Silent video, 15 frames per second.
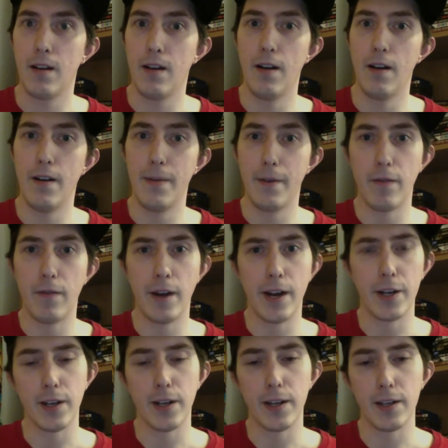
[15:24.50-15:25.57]
in the
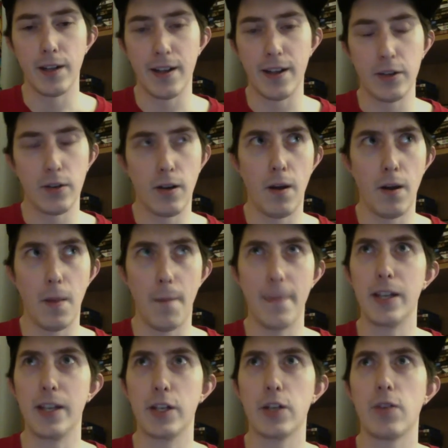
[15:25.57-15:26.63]
franchise that I saw on the big
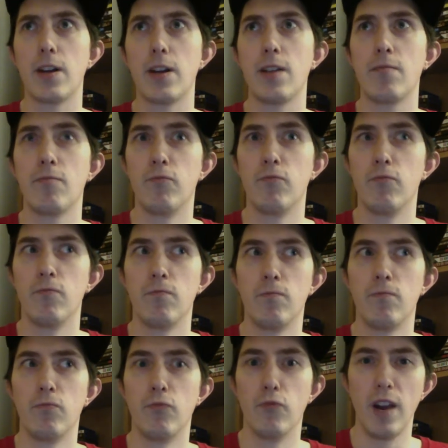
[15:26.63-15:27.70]
screen.
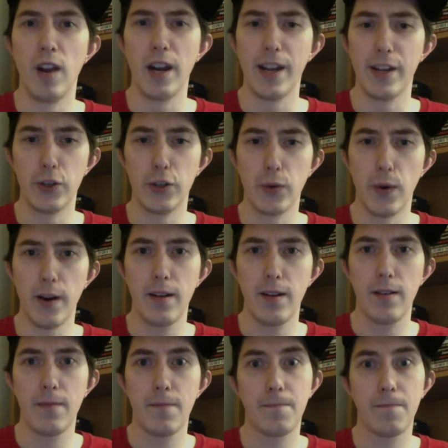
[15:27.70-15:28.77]
Really enjoyed it.
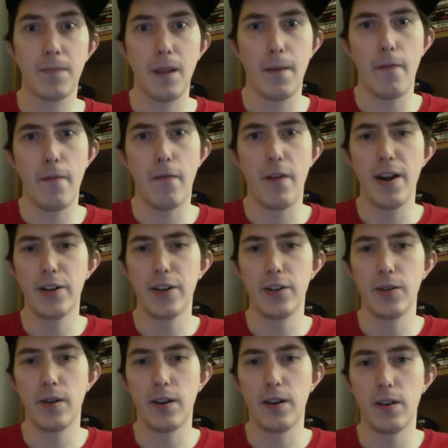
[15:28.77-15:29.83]
Friend
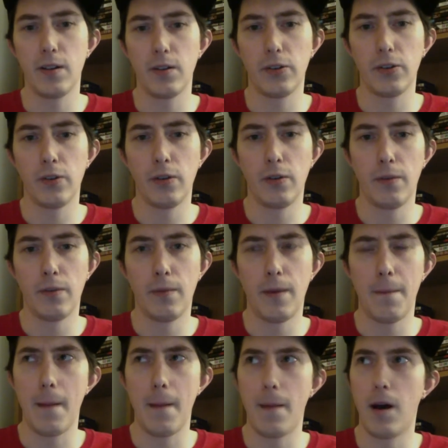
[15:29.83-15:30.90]
enjoyed it also.
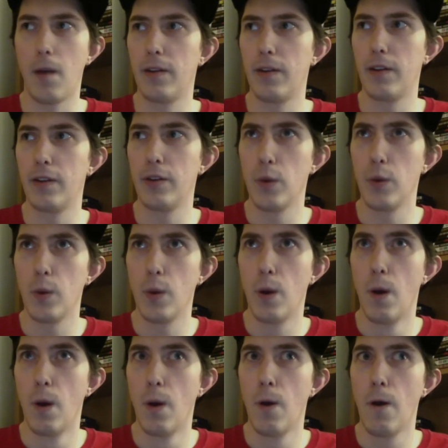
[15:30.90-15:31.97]
My mom did too.
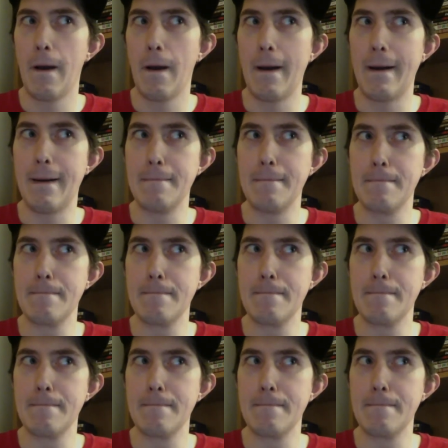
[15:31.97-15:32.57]
Um,